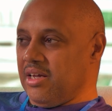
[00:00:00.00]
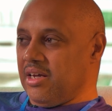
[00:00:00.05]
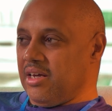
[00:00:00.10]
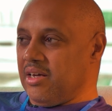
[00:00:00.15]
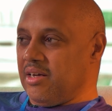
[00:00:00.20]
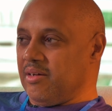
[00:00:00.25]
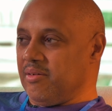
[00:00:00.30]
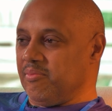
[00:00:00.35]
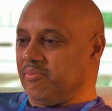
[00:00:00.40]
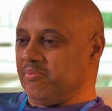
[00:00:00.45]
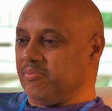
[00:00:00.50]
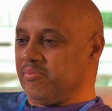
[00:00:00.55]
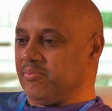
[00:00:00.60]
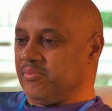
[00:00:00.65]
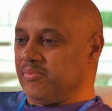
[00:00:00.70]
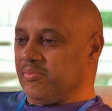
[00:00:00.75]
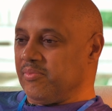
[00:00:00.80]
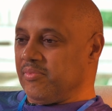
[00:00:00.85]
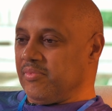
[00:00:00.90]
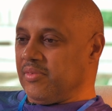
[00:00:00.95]
Um,
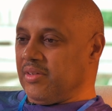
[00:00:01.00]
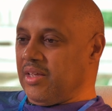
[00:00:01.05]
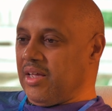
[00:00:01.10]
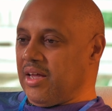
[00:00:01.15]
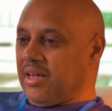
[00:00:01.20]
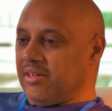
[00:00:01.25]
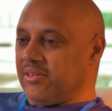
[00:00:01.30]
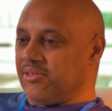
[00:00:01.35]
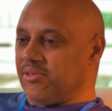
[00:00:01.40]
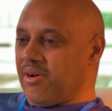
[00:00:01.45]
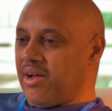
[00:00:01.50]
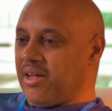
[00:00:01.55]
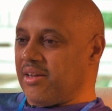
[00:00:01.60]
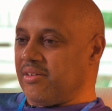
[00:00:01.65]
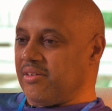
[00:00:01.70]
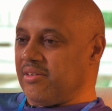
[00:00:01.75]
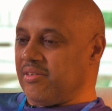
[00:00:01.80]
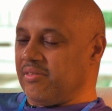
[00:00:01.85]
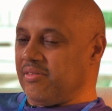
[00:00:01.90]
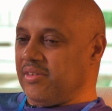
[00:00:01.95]
I try
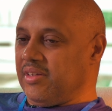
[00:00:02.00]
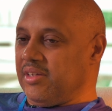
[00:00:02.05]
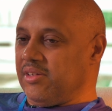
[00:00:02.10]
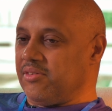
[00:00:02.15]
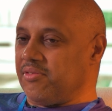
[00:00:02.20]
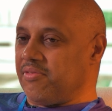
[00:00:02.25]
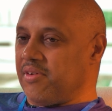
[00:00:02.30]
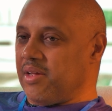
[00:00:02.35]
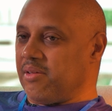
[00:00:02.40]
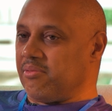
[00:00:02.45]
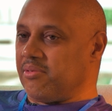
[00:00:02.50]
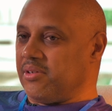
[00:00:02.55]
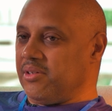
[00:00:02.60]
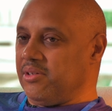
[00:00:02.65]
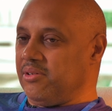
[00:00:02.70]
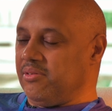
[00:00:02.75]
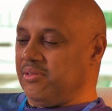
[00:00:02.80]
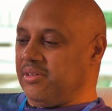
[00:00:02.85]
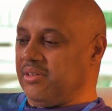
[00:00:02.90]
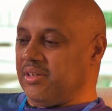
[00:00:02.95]
to each family
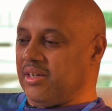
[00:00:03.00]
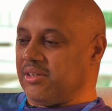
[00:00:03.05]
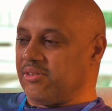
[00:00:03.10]
reunion.